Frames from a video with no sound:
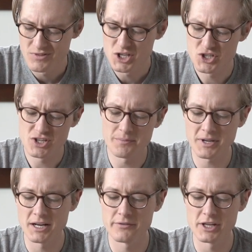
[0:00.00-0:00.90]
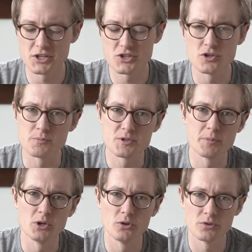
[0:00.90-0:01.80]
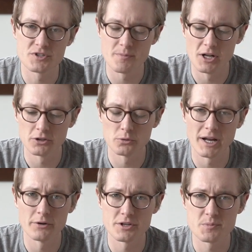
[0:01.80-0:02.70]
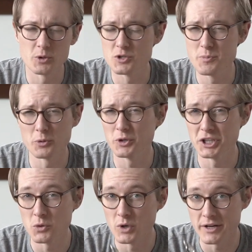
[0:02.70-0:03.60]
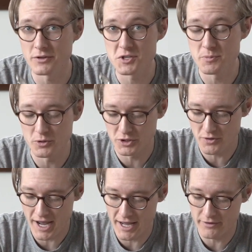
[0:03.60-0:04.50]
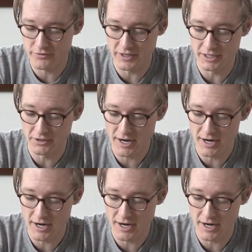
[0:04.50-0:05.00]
some kind of like soup spoon, smaller rounder spoons, but really whatever spoon you have in your